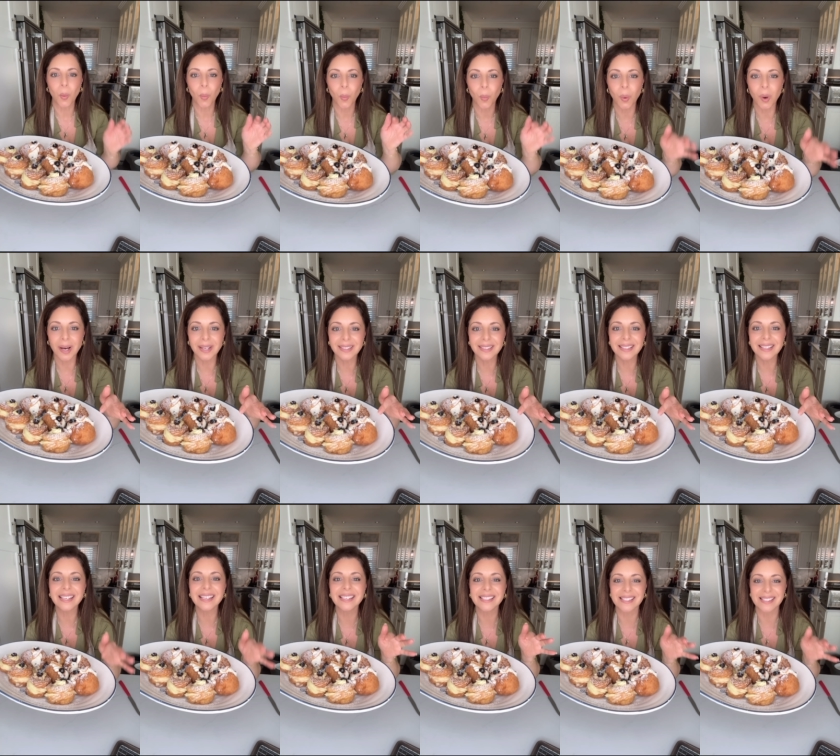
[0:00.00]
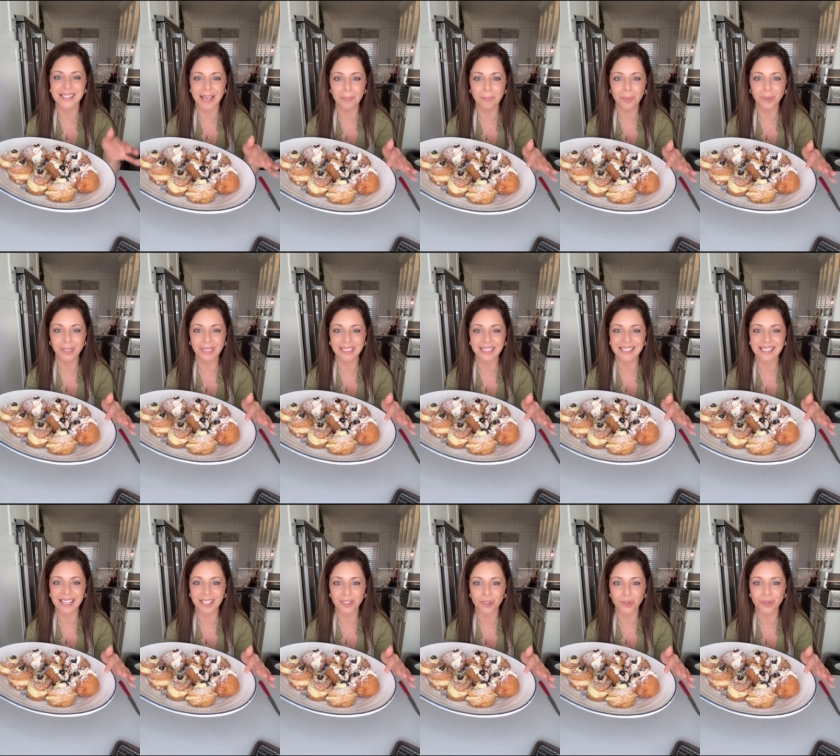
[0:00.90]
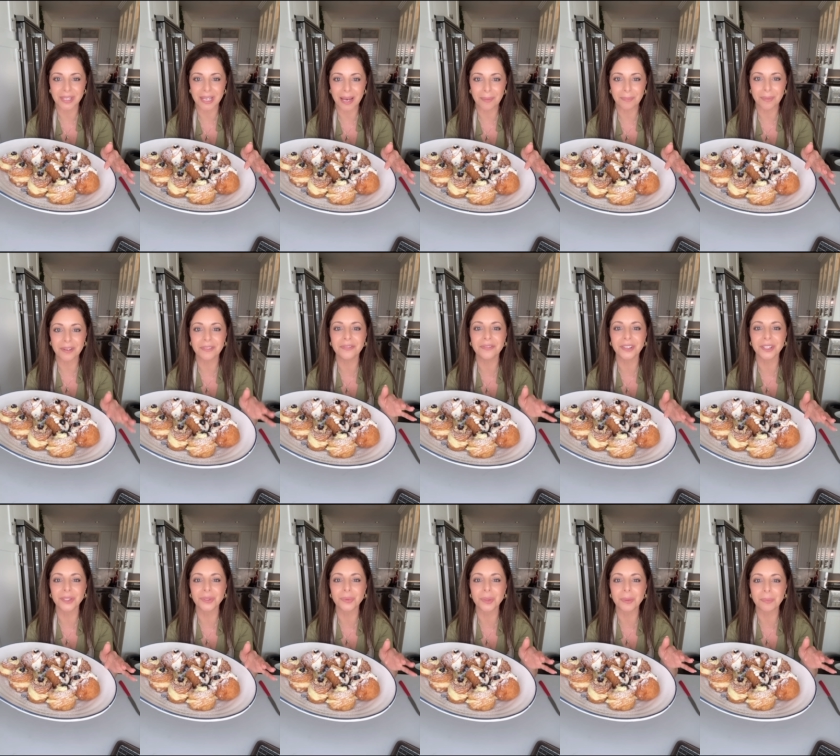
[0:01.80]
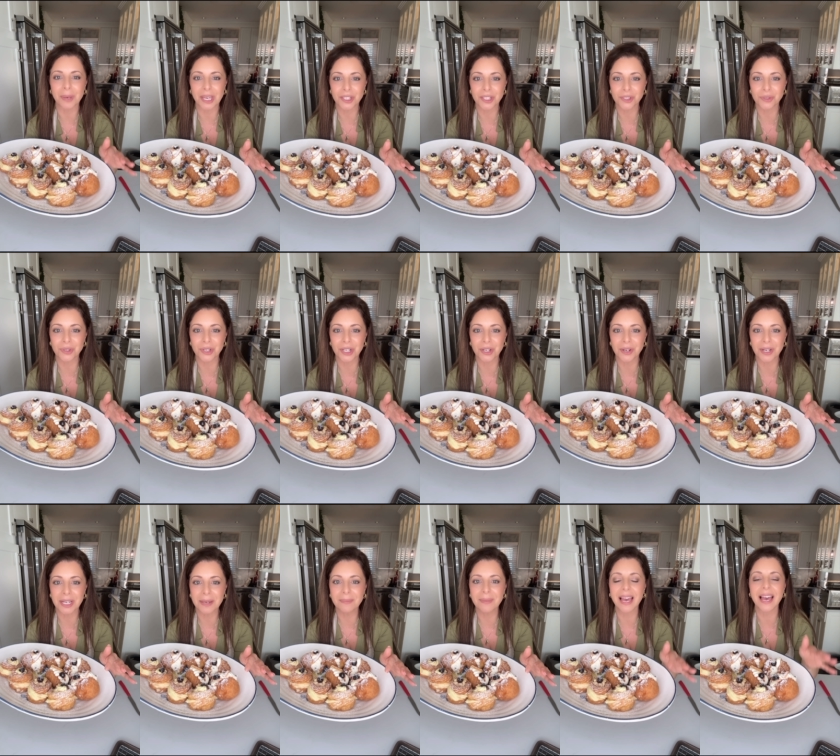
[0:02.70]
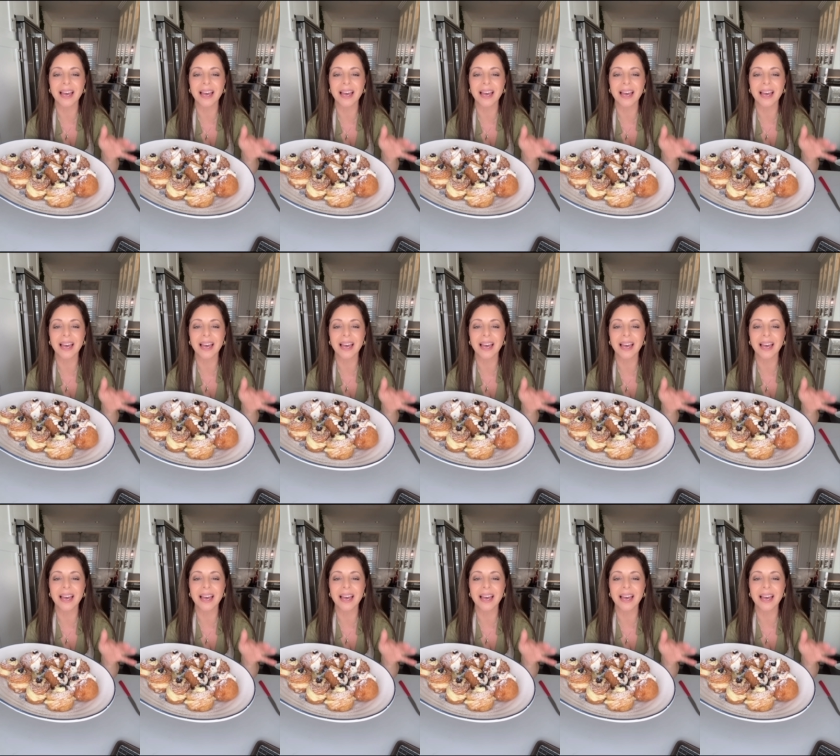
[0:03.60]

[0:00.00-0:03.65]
One is Zeppole di San Giuseppe filled with pastry cream,